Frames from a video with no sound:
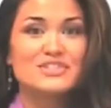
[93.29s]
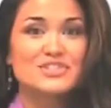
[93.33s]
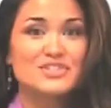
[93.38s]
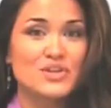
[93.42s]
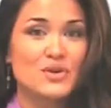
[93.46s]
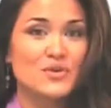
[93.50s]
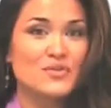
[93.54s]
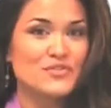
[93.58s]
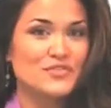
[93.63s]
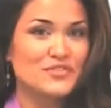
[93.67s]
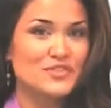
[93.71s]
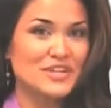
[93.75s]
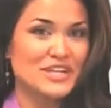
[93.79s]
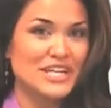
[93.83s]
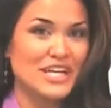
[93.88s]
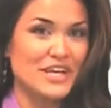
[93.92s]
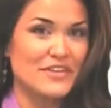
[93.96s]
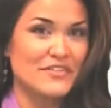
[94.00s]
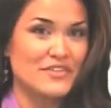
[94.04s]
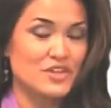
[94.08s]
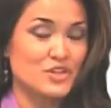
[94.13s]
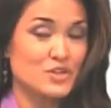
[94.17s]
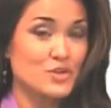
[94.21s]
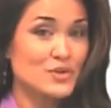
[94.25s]
Don't
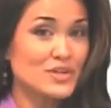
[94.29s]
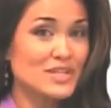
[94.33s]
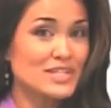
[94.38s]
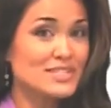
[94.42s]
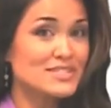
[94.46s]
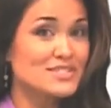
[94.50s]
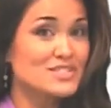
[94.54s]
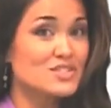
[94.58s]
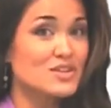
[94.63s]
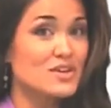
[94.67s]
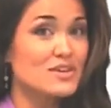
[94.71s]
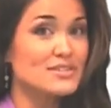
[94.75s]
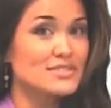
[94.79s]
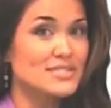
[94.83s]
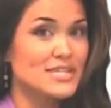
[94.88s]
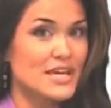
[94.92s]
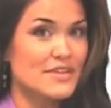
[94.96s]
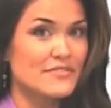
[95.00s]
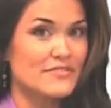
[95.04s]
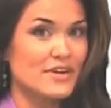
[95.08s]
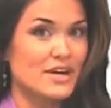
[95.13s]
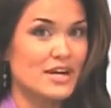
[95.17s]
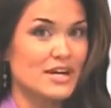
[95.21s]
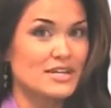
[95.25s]
forget that you can install
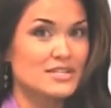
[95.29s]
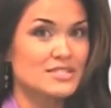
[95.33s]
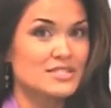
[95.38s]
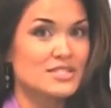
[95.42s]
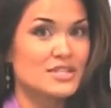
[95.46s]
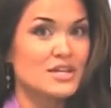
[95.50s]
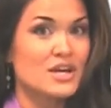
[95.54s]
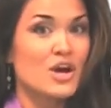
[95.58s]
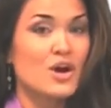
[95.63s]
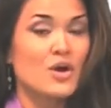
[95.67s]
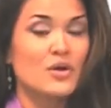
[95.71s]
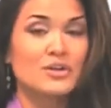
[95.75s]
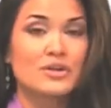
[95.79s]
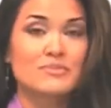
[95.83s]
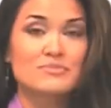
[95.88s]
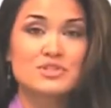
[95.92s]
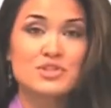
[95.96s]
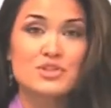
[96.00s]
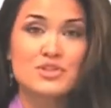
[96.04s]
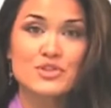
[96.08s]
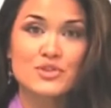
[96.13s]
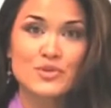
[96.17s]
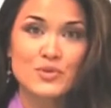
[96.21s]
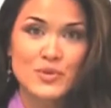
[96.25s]
SafeEyes on up
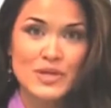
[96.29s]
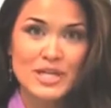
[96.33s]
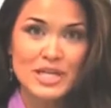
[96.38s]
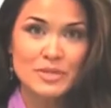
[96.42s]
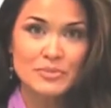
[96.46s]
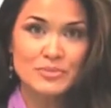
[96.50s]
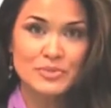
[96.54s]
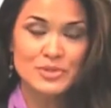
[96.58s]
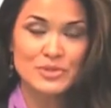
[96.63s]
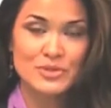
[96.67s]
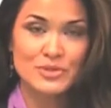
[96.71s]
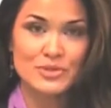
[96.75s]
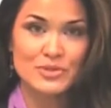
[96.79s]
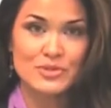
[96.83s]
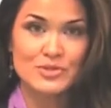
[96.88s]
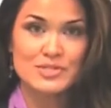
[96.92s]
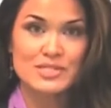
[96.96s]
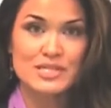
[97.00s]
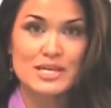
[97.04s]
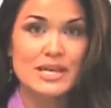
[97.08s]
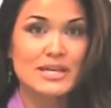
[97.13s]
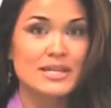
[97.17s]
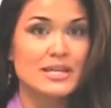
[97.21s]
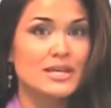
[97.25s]
to three
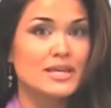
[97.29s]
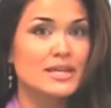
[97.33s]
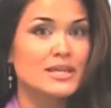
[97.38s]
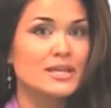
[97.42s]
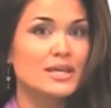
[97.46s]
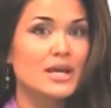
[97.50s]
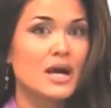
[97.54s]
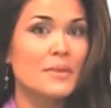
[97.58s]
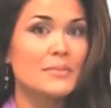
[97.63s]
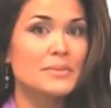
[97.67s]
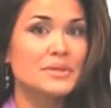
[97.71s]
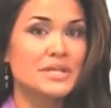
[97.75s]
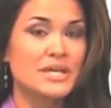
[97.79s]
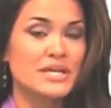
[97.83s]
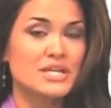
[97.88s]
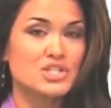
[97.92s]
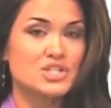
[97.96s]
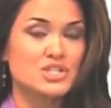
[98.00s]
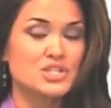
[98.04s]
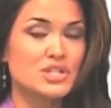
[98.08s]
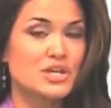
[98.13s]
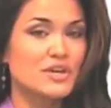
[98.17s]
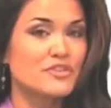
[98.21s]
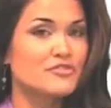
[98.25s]
computers in any
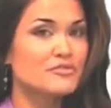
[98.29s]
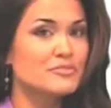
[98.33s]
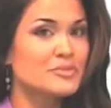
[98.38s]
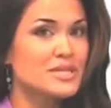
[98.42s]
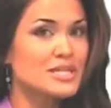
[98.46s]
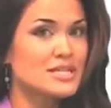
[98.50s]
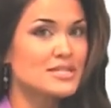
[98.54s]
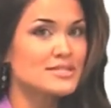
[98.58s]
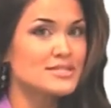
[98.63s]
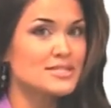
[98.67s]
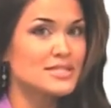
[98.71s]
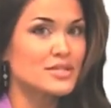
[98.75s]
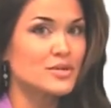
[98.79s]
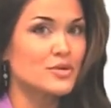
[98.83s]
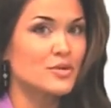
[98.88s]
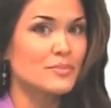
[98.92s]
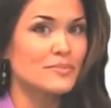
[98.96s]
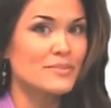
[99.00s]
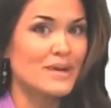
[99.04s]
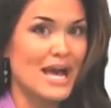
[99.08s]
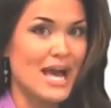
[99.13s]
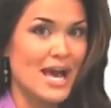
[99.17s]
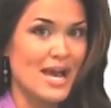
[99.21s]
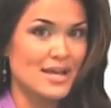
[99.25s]
combination of PC
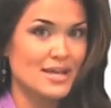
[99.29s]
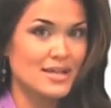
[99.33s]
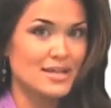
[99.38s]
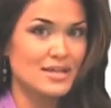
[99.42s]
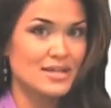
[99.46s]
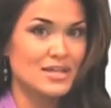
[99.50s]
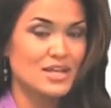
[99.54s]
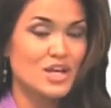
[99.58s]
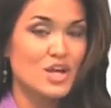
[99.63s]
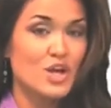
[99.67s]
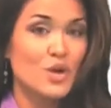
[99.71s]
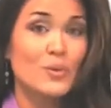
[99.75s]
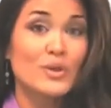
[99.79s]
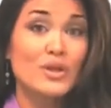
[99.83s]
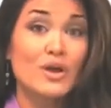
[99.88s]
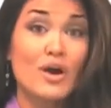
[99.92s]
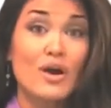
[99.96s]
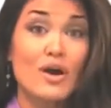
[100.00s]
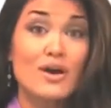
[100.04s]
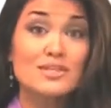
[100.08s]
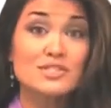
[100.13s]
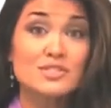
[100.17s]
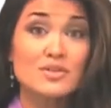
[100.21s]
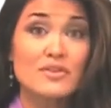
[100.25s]
or Mac. We
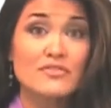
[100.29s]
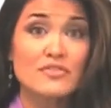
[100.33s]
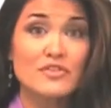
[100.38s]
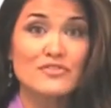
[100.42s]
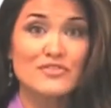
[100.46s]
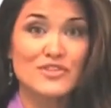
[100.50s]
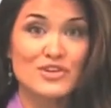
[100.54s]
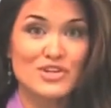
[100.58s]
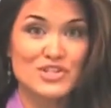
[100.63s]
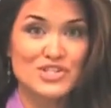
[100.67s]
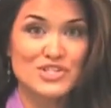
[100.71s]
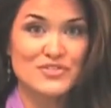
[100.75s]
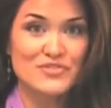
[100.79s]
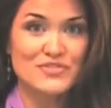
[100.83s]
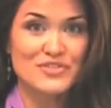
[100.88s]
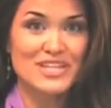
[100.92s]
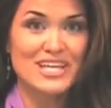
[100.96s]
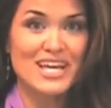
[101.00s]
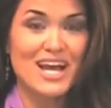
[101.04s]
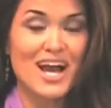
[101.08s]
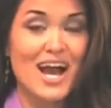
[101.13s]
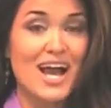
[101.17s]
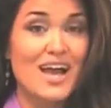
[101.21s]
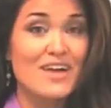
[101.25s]
also have a version for
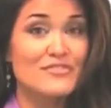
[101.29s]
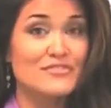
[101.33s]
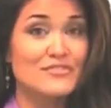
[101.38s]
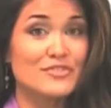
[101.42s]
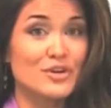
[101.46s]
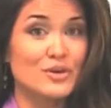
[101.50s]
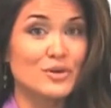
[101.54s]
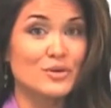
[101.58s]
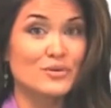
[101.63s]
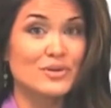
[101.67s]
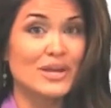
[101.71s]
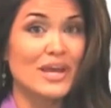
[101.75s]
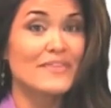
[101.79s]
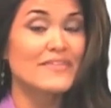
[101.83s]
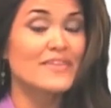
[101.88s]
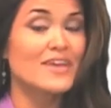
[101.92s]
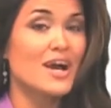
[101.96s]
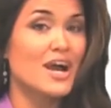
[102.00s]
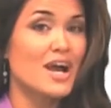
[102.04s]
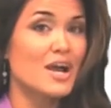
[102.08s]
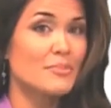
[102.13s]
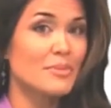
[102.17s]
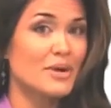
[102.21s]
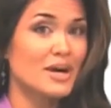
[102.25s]
the iPhone and the
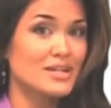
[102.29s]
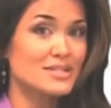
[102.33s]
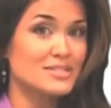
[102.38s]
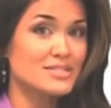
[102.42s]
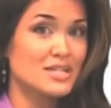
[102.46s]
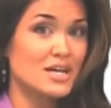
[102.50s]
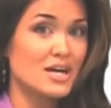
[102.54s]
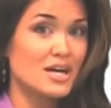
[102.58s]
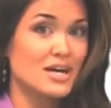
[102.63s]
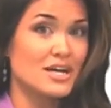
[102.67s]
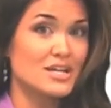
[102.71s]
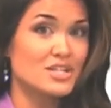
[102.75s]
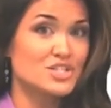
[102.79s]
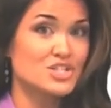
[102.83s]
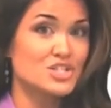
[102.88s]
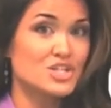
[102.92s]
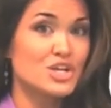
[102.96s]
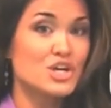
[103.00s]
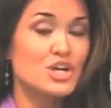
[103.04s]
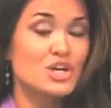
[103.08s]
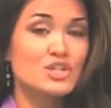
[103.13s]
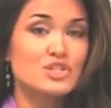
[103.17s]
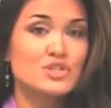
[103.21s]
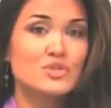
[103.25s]
iPod Touch
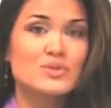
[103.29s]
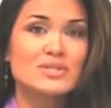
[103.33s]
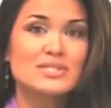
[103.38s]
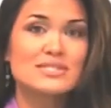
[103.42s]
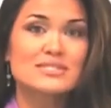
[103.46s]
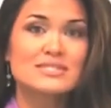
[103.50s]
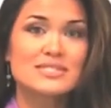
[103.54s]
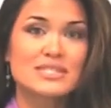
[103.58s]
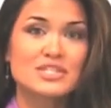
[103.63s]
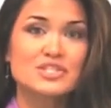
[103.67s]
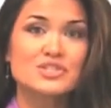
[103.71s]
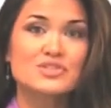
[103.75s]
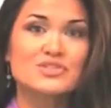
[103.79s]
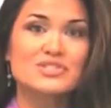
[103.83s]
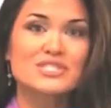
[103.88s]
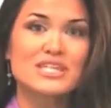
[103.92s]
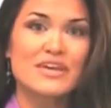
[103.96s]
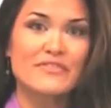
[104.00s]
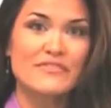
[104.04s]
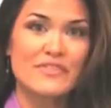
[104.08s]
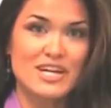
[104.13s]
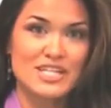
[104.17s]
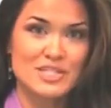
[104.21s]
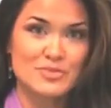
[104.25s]
to extend your
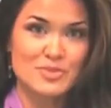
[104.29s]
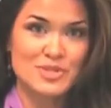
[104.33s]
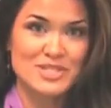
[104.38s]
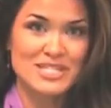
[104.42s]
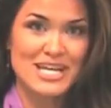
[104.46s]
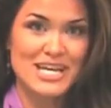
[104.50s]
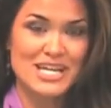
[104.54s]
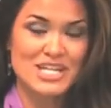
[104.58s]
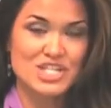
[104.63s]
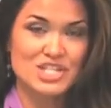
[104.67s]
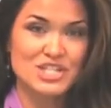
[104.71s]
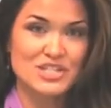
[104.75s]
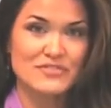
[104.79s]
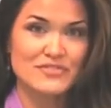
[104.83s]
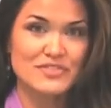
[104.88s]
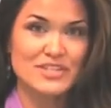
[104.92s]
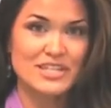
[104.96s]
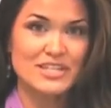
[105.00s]
SafeEyes protection if